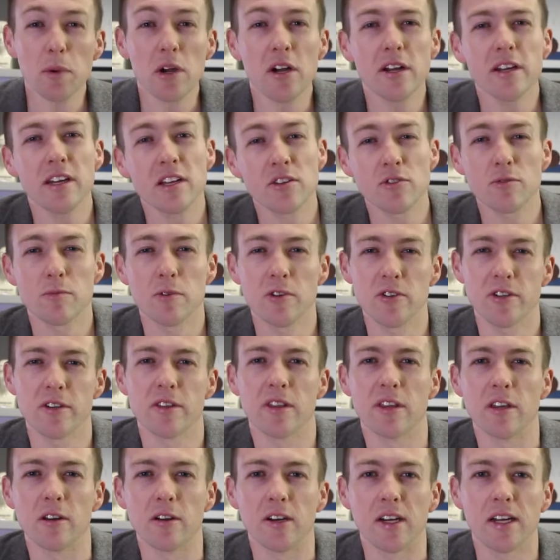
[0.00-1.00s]
behind attribution
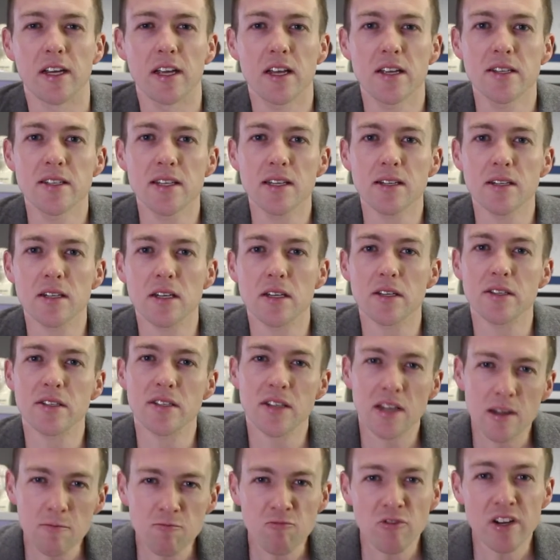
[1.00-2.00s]
theory is that
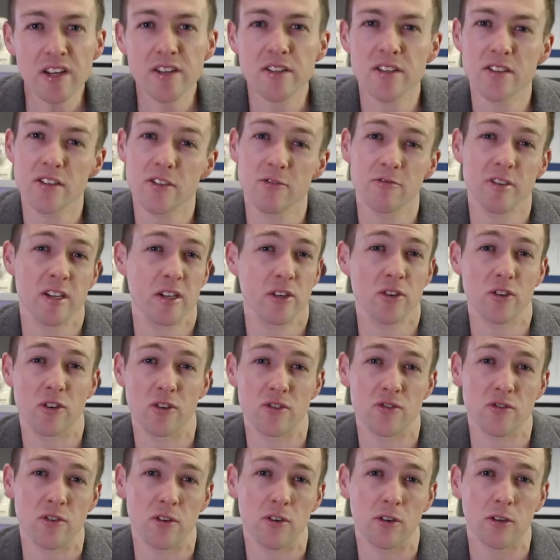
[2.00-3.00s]
some reasons are in your
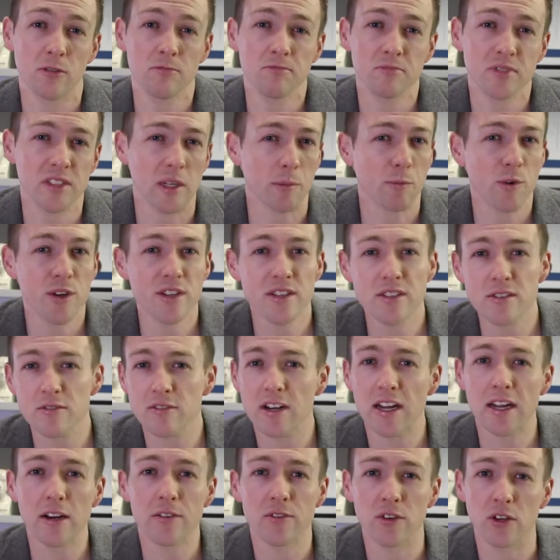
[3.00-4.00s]
control, some reasons
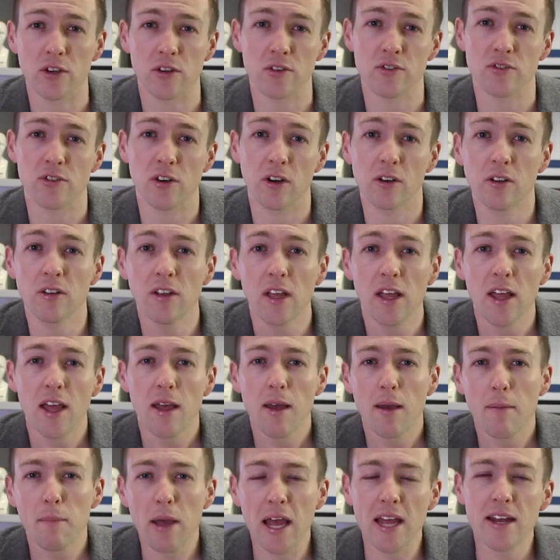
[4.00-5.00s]
are out of your control.
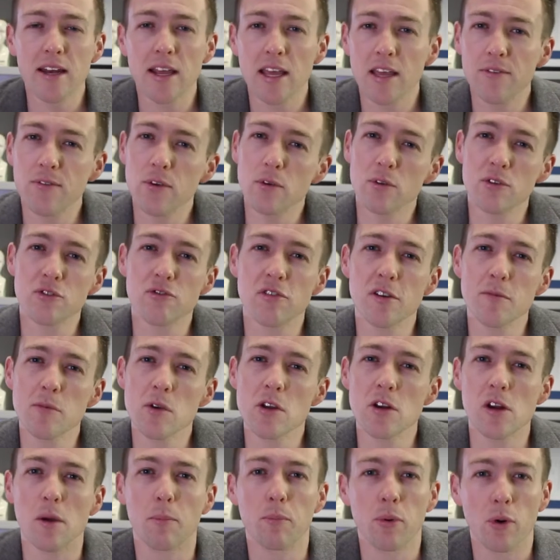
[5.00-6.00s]
And if you
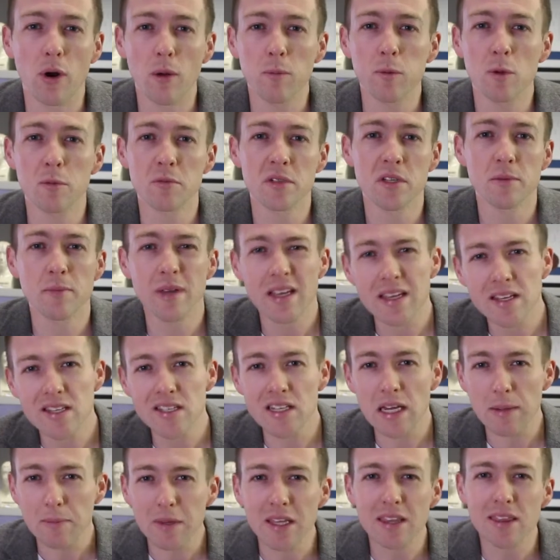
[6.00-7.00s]
attribute a problem to being
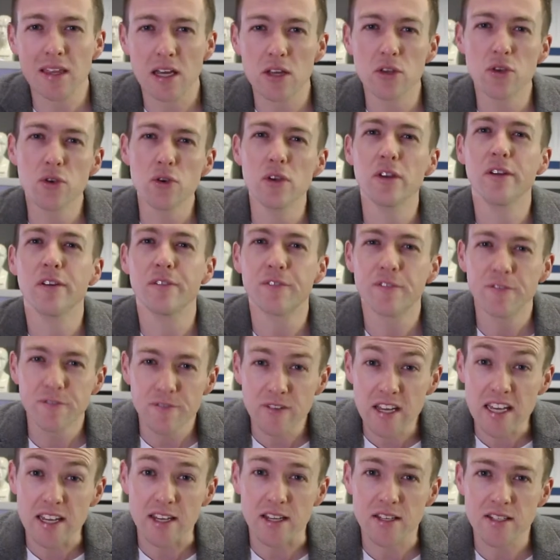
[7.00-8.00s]
something that you can
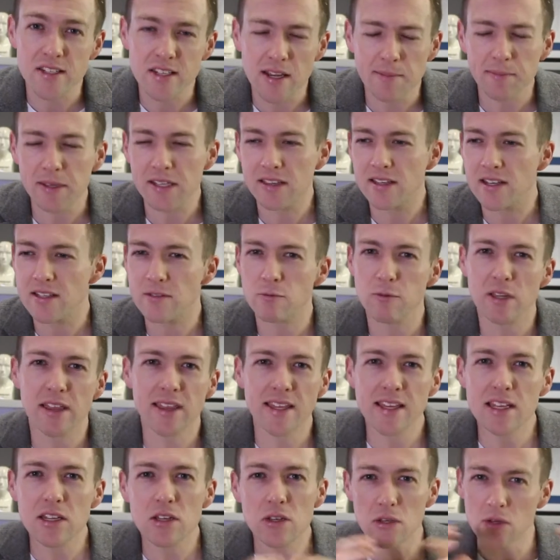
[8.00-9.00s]
fix, something that's
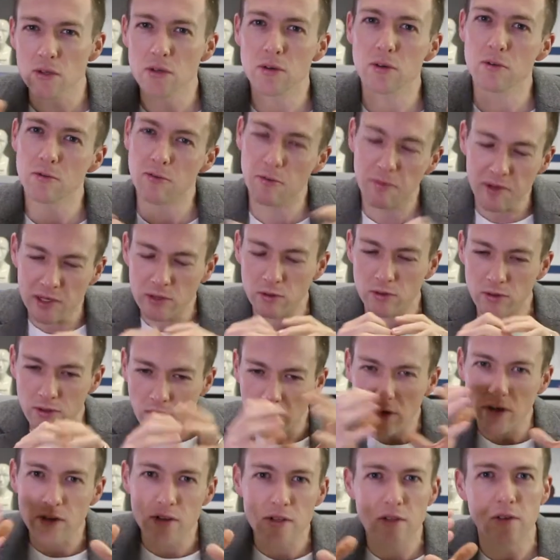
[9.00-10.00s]
within your, what we call
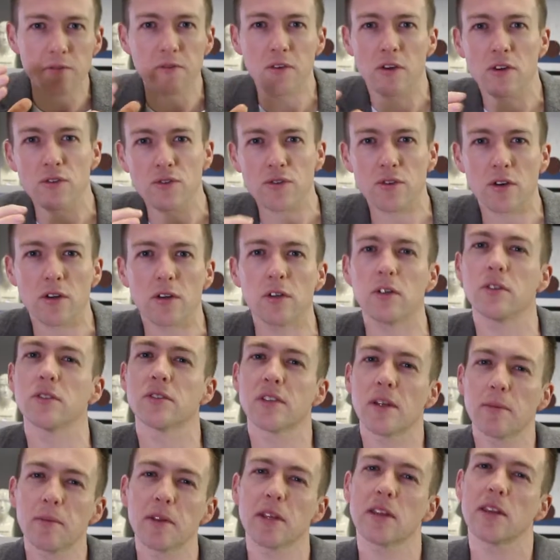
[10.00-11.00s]
locus of control,
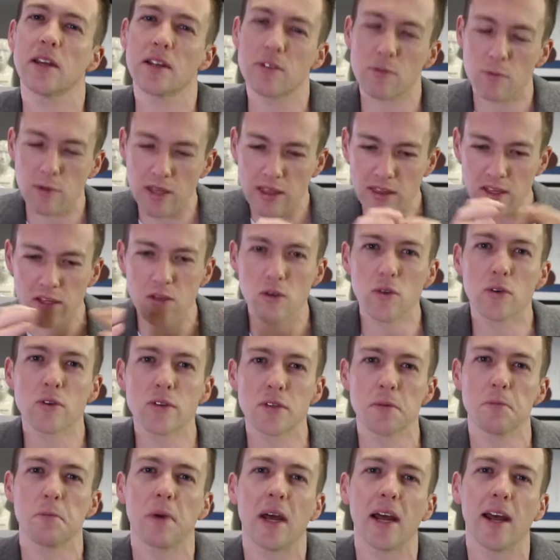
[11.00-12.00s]
something that's within your
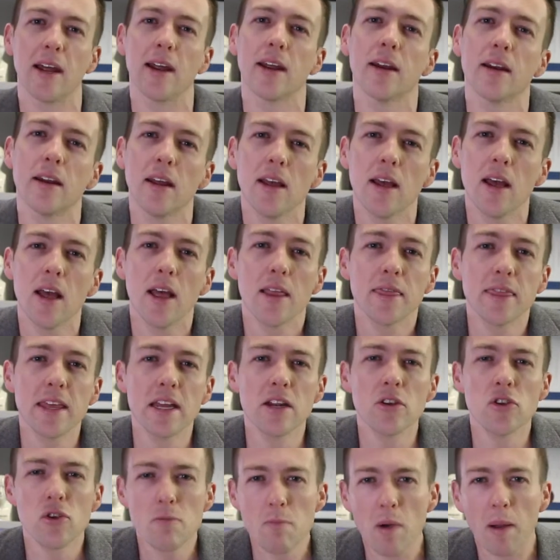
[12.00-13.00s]
domain,
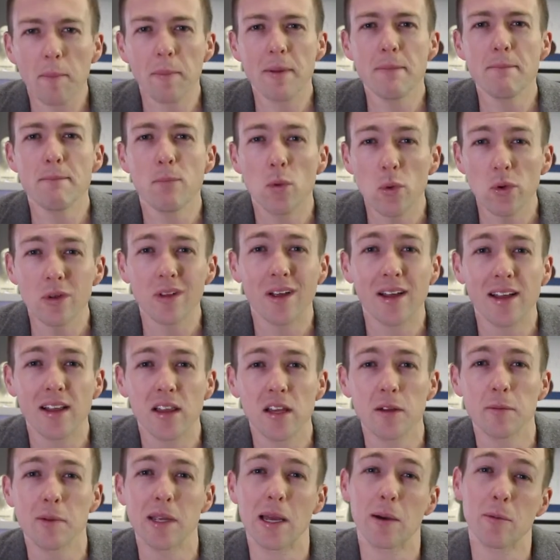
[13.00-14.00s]
then you might be more
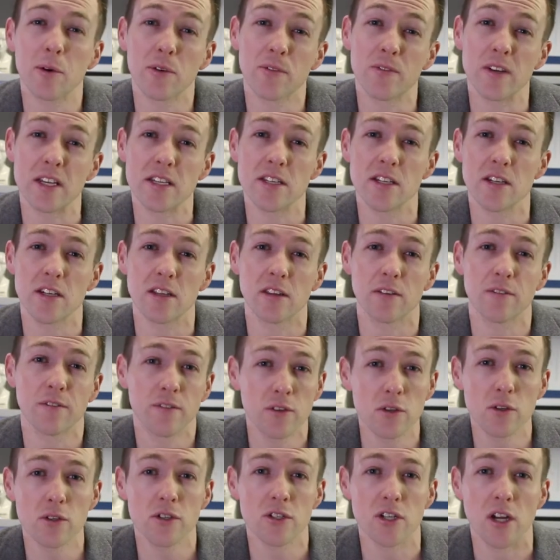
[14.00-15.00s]
likely to be able to fix it in the
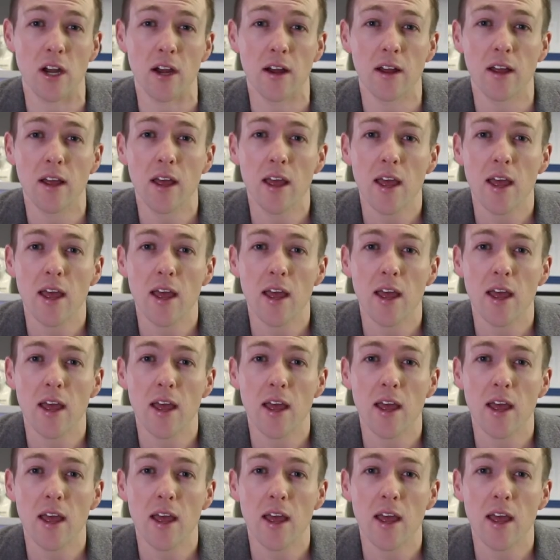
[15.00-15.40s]
future.